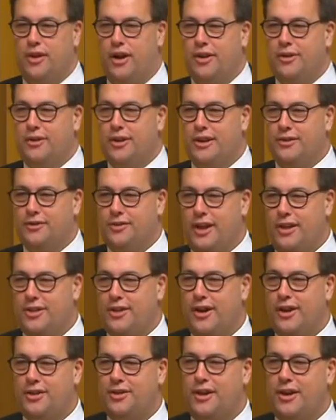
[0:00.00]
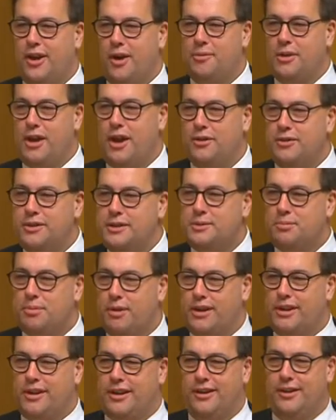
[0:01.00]
note and say that I think I'm the only
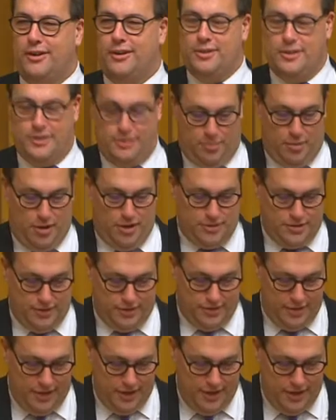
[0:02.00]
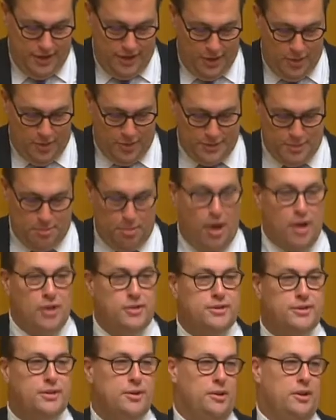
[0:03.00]
speaker on this motion who is
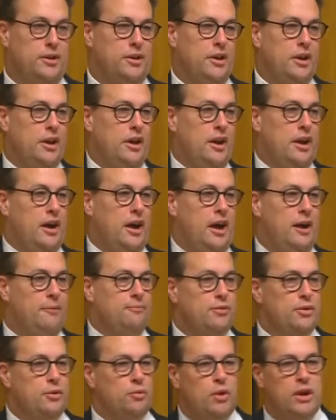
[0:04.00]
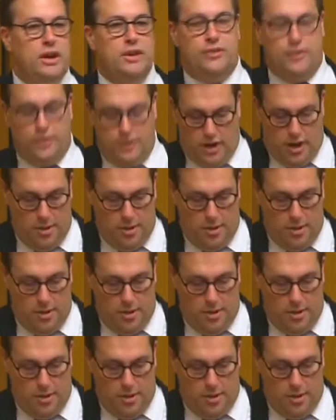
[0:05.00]
opposed to it. Um, the reason that